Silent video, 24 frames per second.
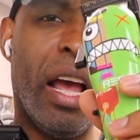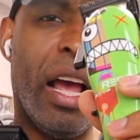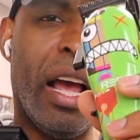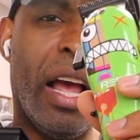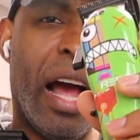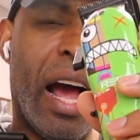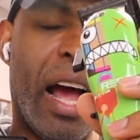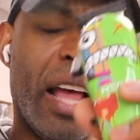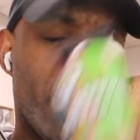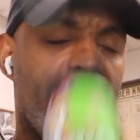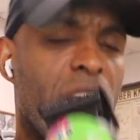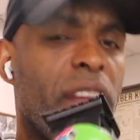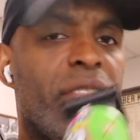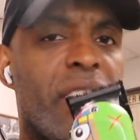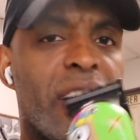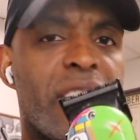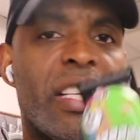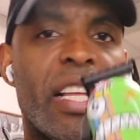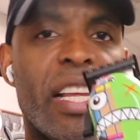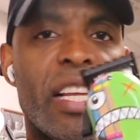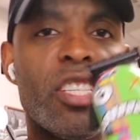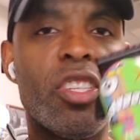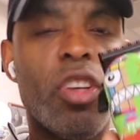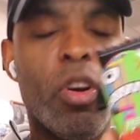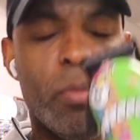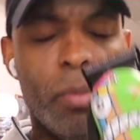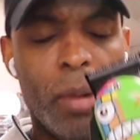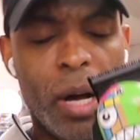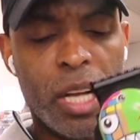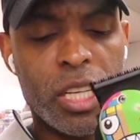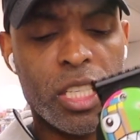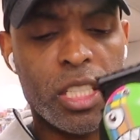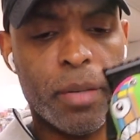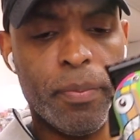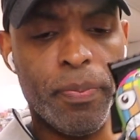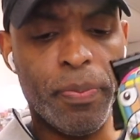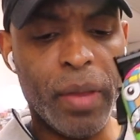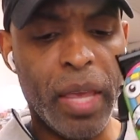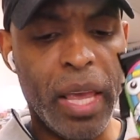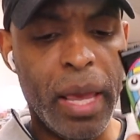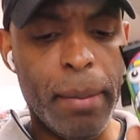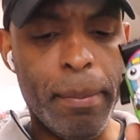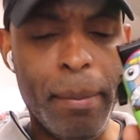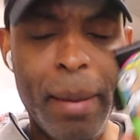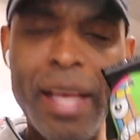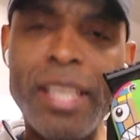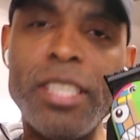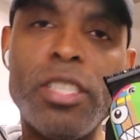I love this thing so much,
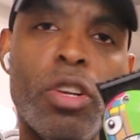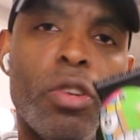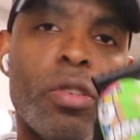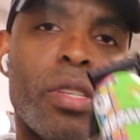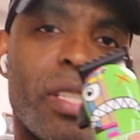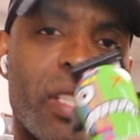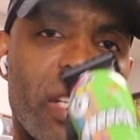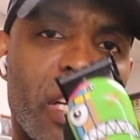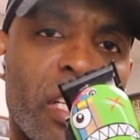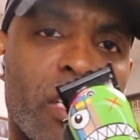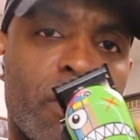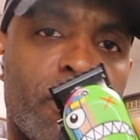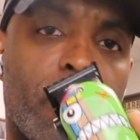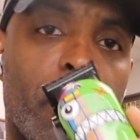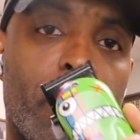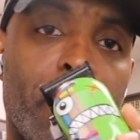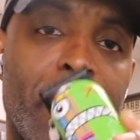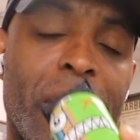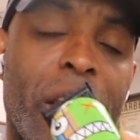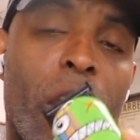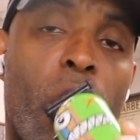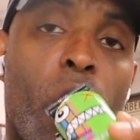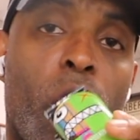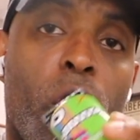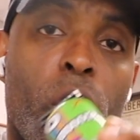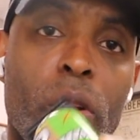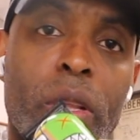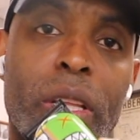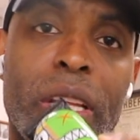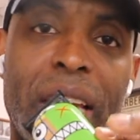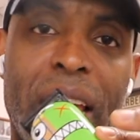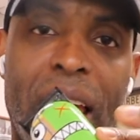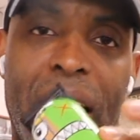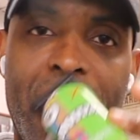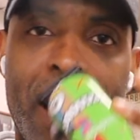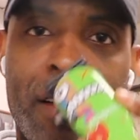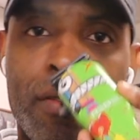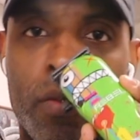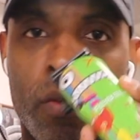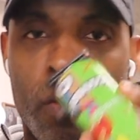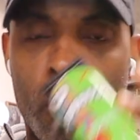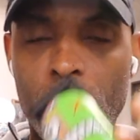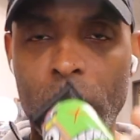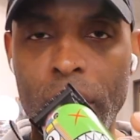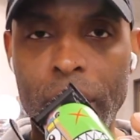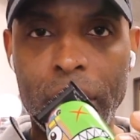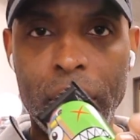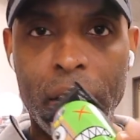it makes no sense for me to only have
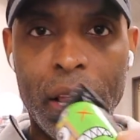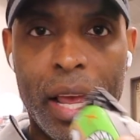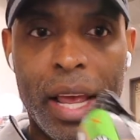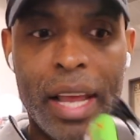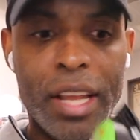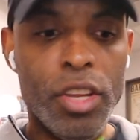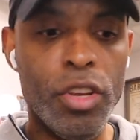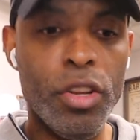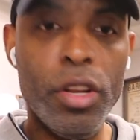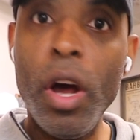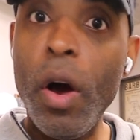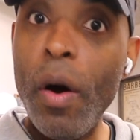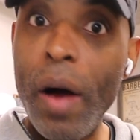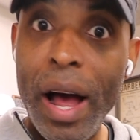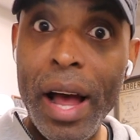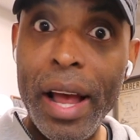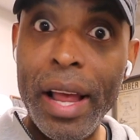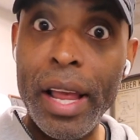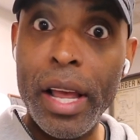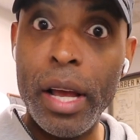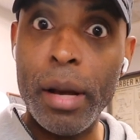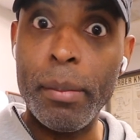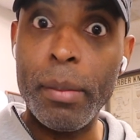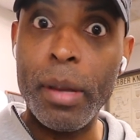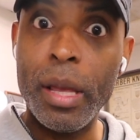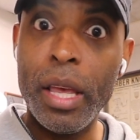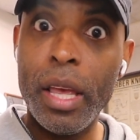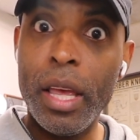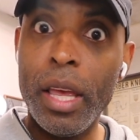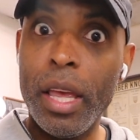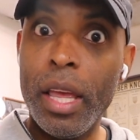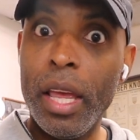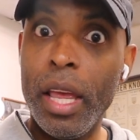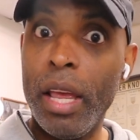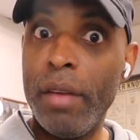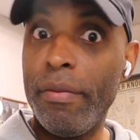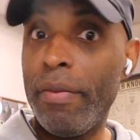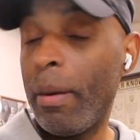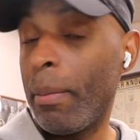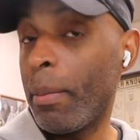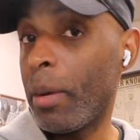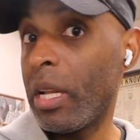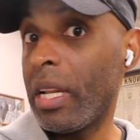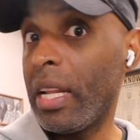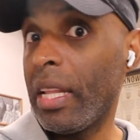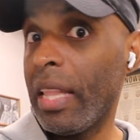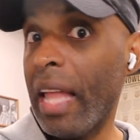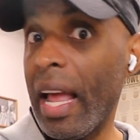one. And you know how I am. If I'm
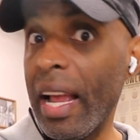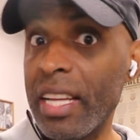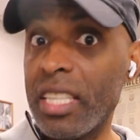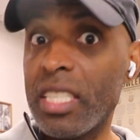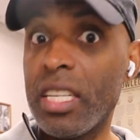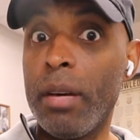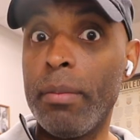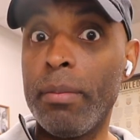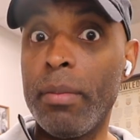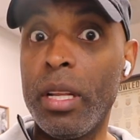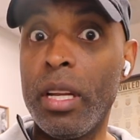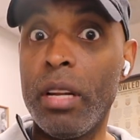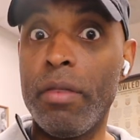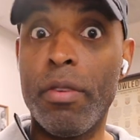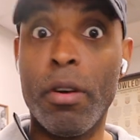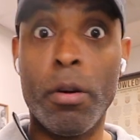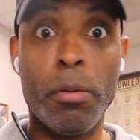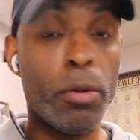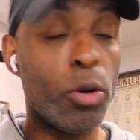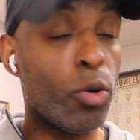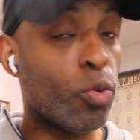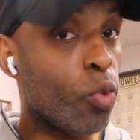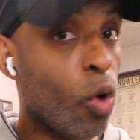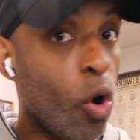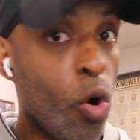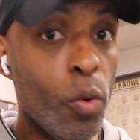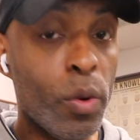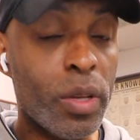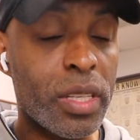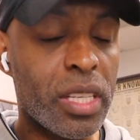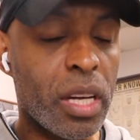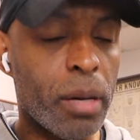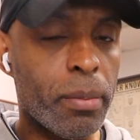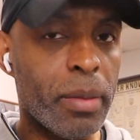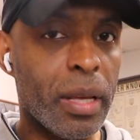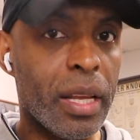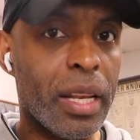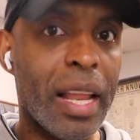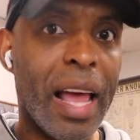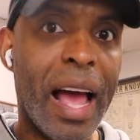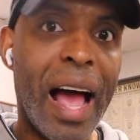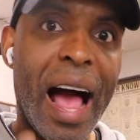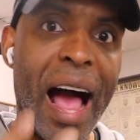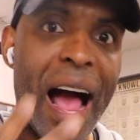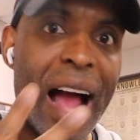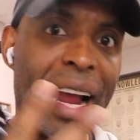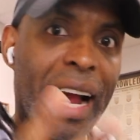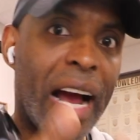gonna like something, if I'm gonna roll with something,
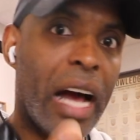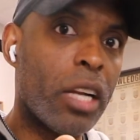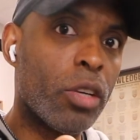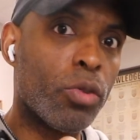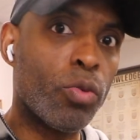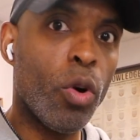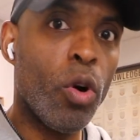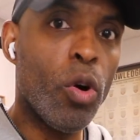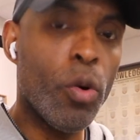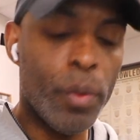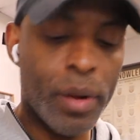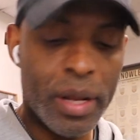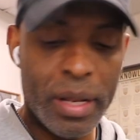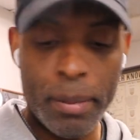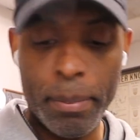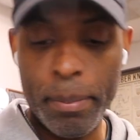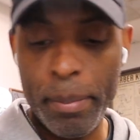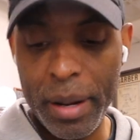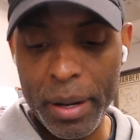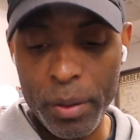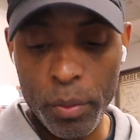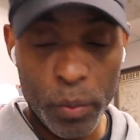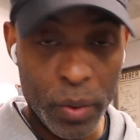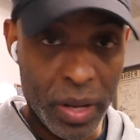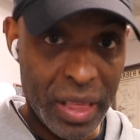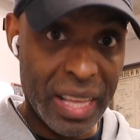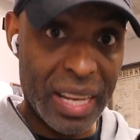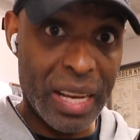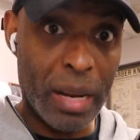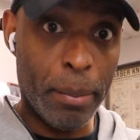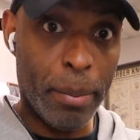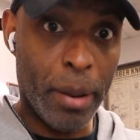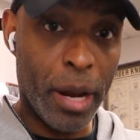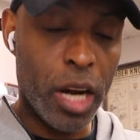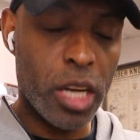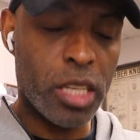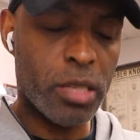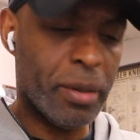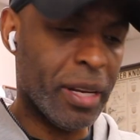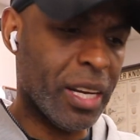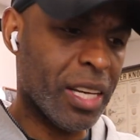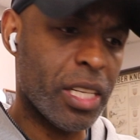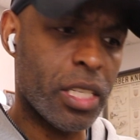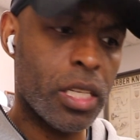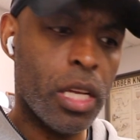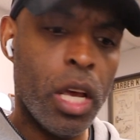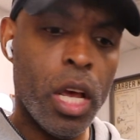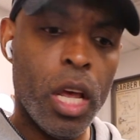I gotta roll with it in pairs
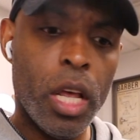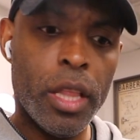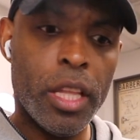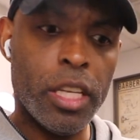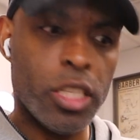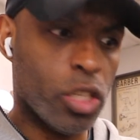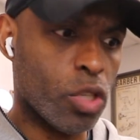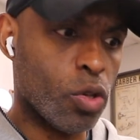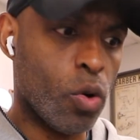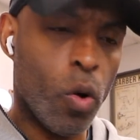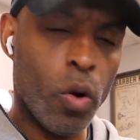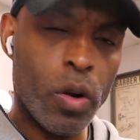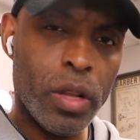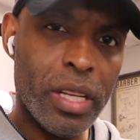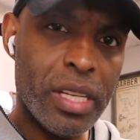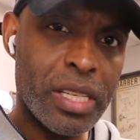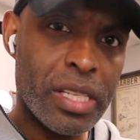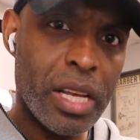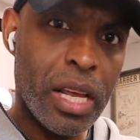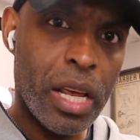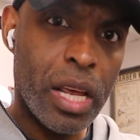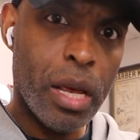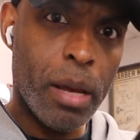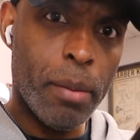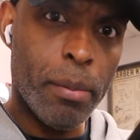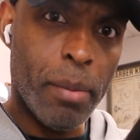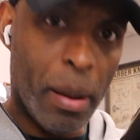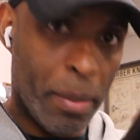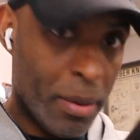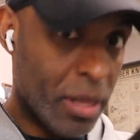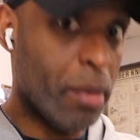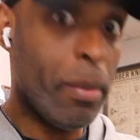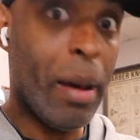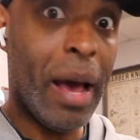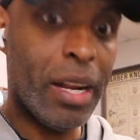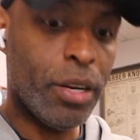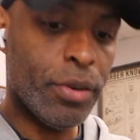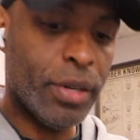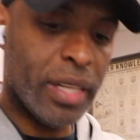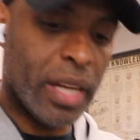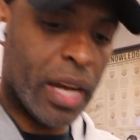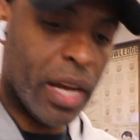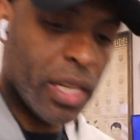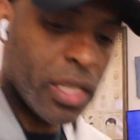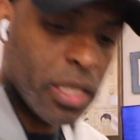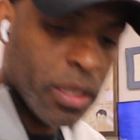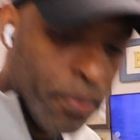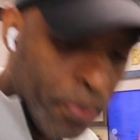because this is cordless, maybe the battery
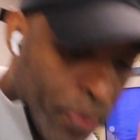dies.